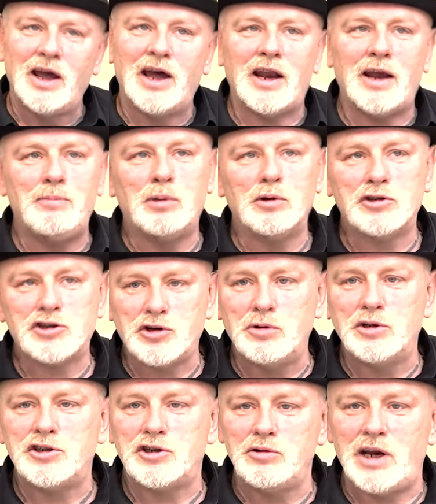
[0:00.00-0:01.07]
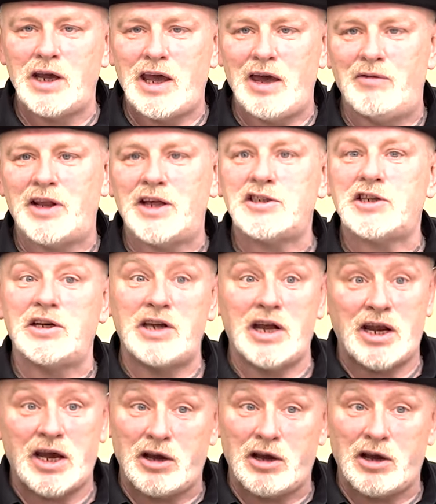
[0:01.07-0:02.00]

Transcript: And they put two and two together. They said, yeah, that